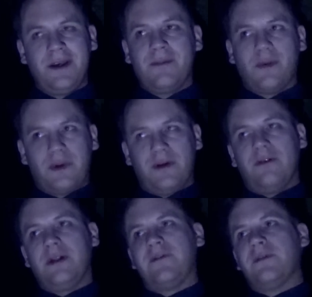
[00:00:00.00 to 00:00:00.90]
But we
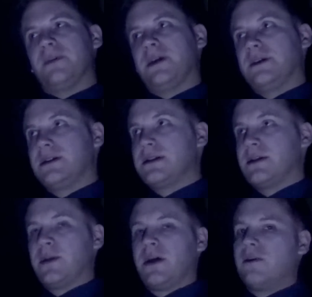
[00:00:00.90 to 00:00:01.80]
all have a beast,
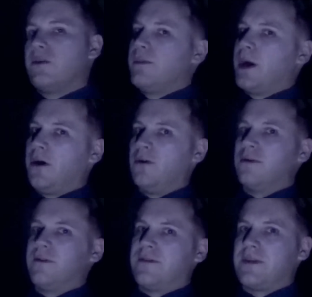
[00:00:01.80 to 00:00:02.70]
and we are all
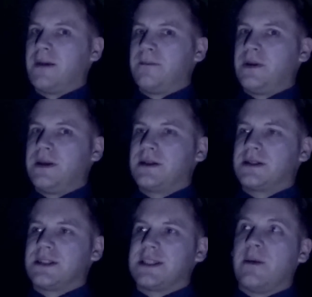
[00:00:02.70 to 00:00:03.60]
beholden to that
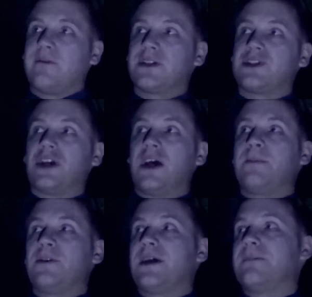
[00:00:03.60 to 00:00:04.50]
beast, and some of us try and
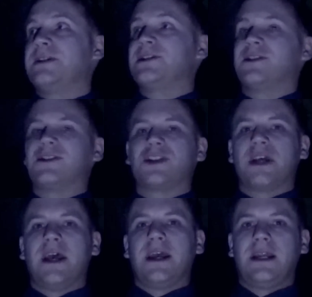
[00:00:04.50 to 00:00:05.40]
put that beast on a
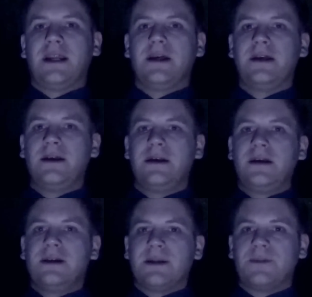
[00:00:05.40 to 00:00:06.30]
chain.
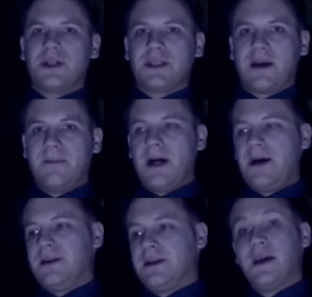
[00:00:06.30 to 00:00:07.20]
Some try to
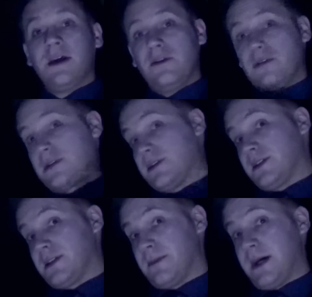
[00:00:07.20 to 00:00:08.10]
command it. You look to the
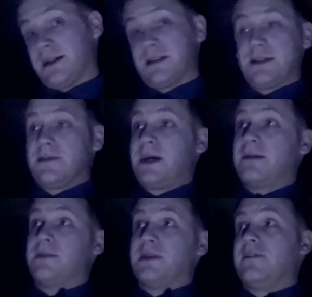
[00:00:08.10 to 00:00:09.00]
Sabbat. The
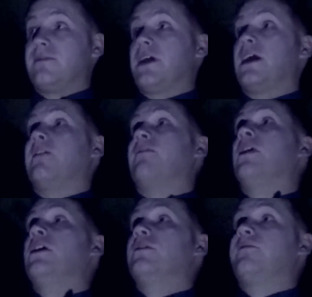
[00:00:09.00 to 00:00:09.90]
Sabbat believe they have
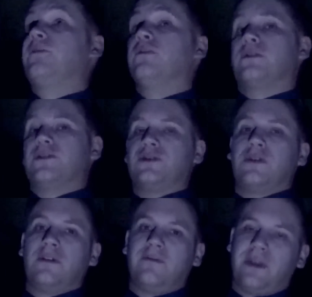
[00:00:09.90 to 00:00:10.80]
full
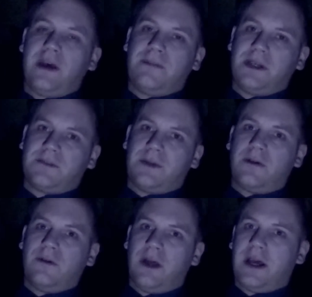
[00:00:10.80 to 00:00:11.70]
control over their beast, but
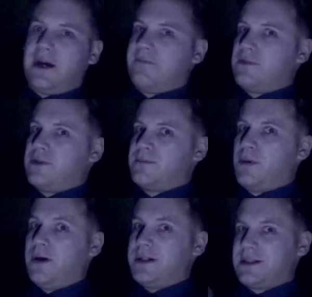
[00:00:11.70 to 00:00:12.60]
all I have to do is
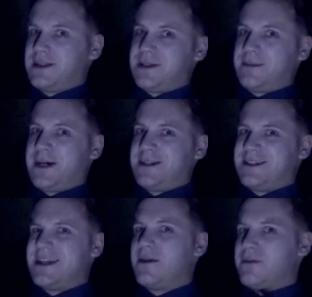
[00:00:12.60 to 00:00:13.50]
point at the Sabbat and
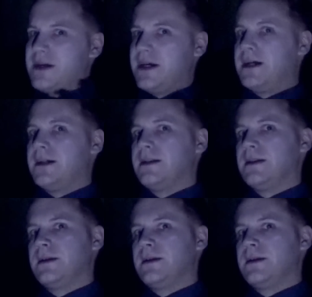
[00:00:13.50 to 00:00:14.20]
say, well,